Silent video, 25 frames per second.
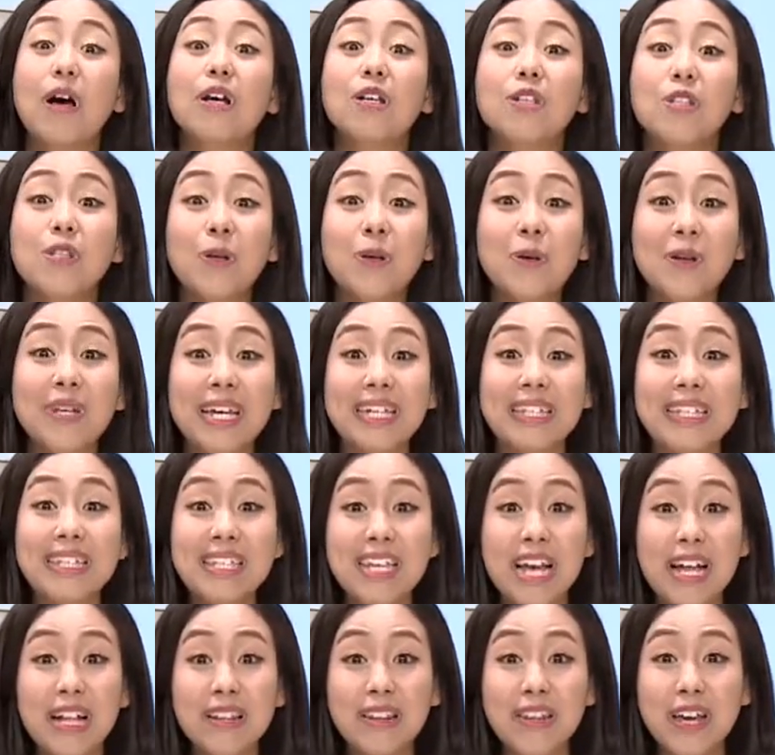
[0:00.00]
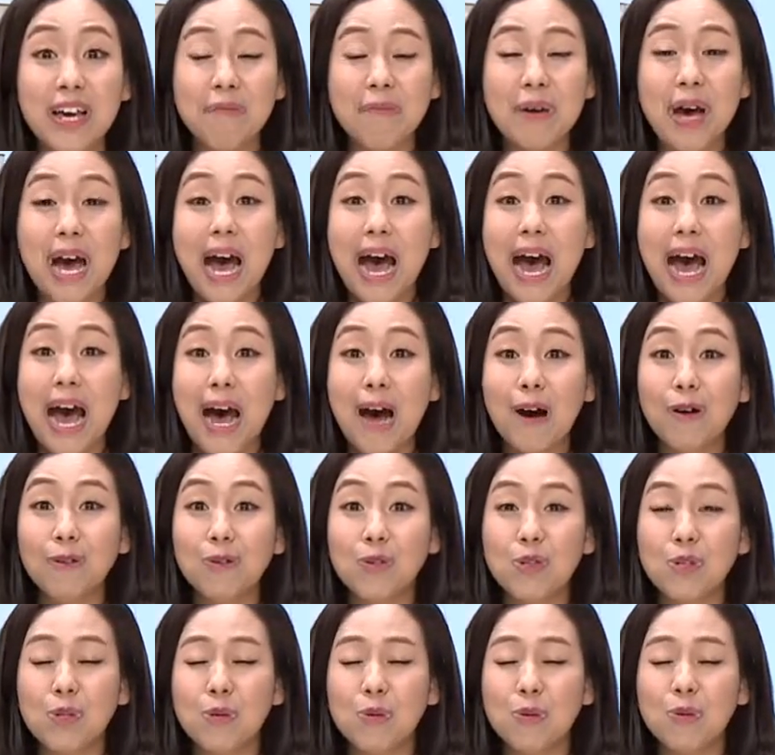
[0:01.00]
So you can tell them how
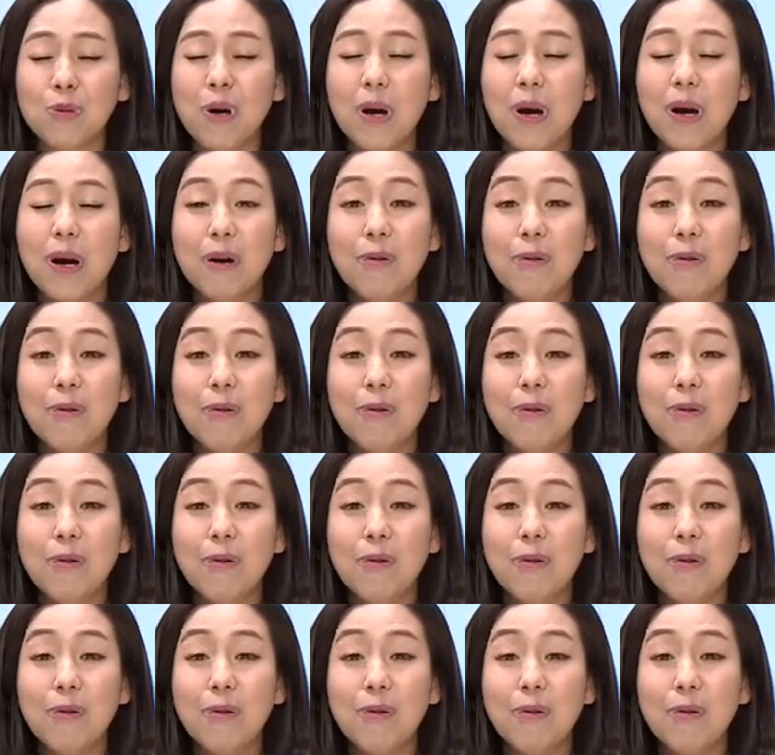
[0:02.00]
to